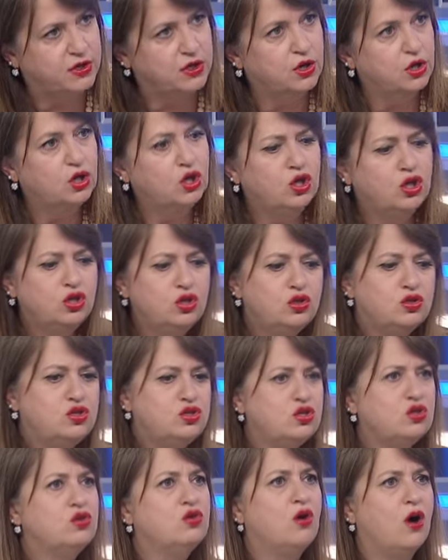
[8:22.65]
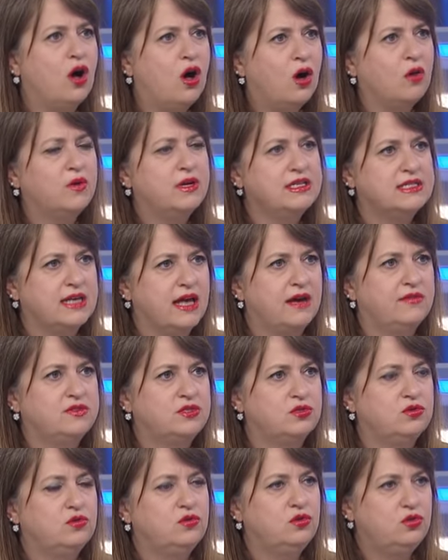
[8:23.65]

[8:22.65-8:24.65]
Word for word: Mm -hmm. You do always have to